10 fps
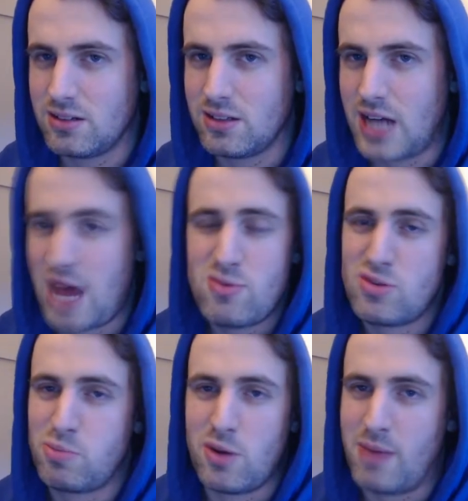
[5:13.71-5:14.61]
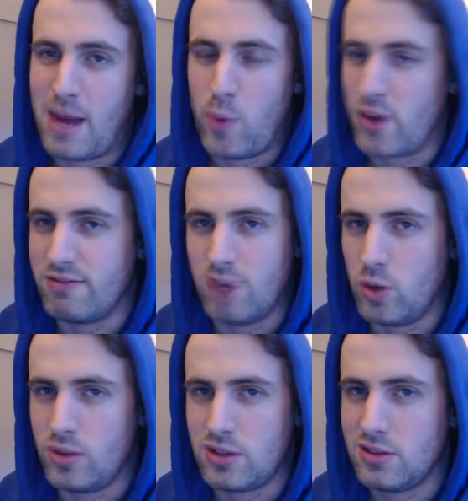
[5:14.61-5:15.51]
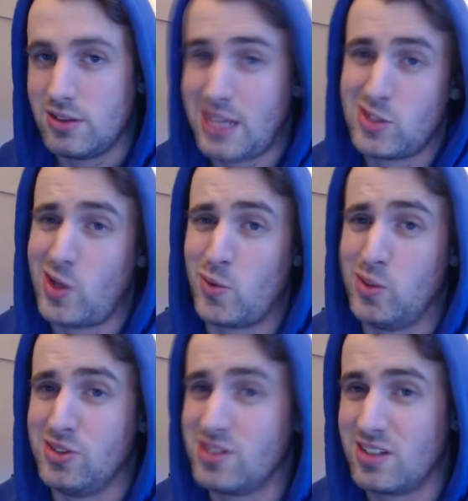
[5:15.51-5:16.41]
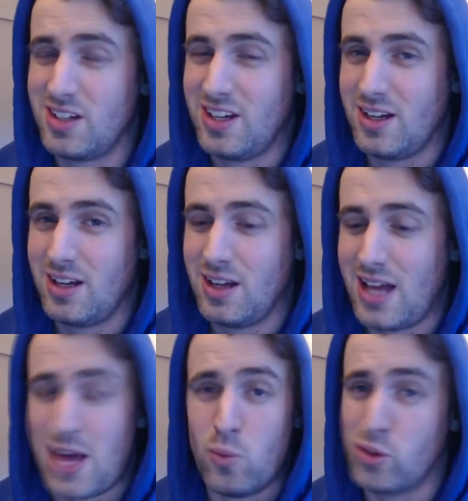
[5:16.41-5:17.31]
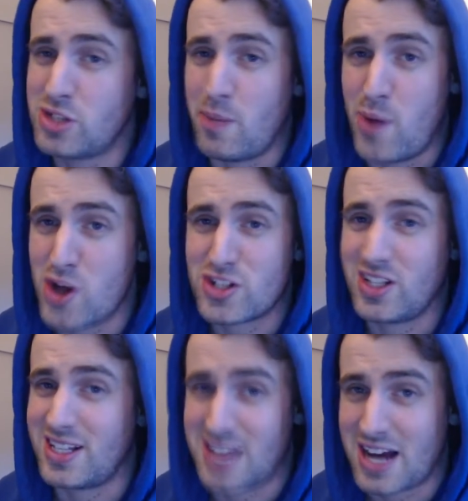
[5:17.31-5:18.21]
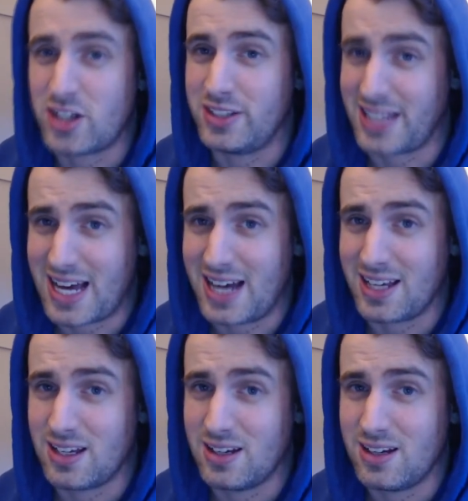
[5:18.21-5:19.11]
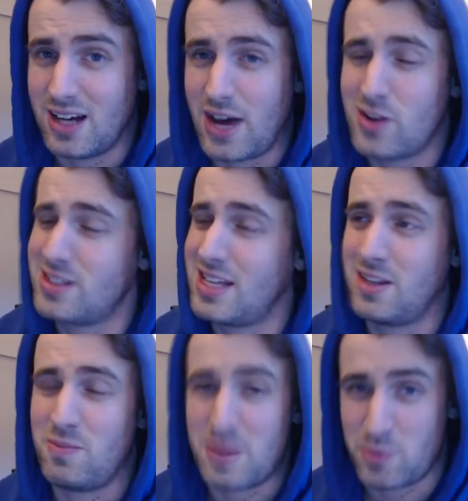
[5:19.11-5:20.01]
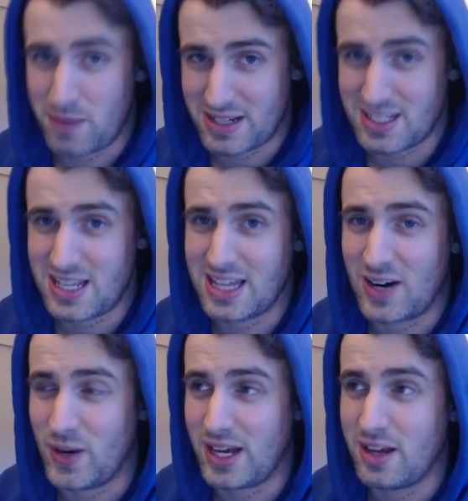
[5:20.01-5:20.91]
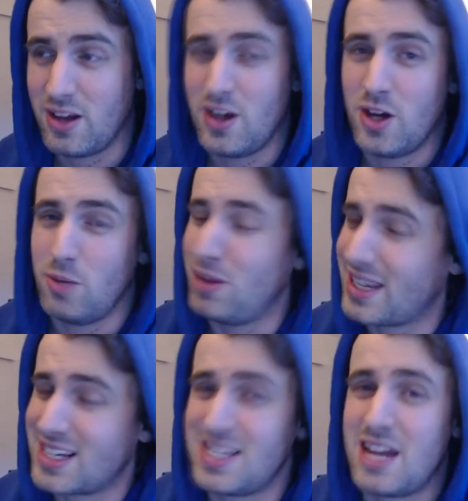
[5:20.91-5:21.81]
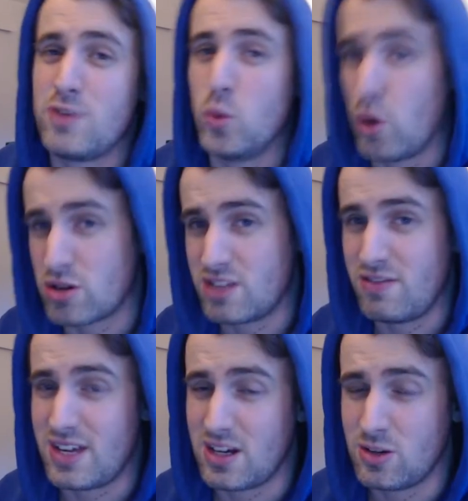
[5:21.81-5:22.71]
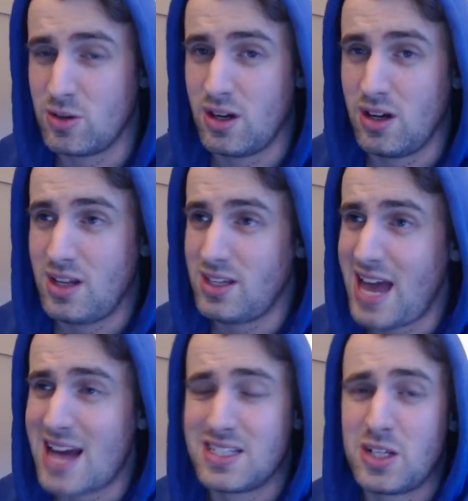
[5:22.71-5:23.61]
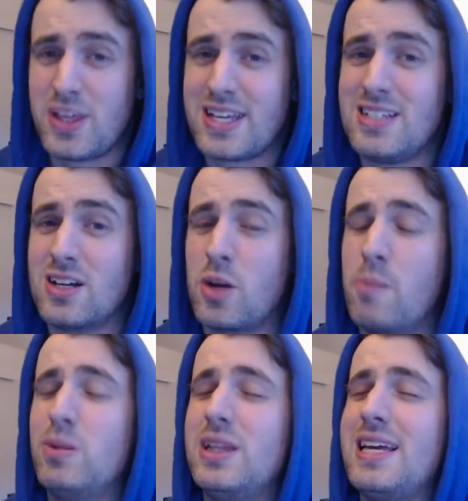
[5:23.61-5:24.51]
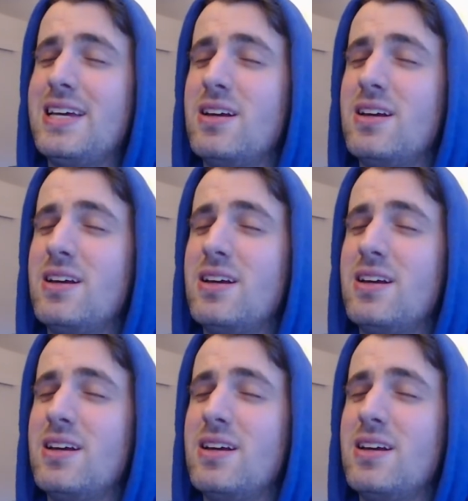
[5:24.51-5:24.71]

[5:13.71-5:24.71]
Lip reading: I was just putting my point forward. That's all it was. It wasn't a personal attack on the guy. I understand that people might see it that way, but like I said, if you watch the video, yeah, I still think he's a complete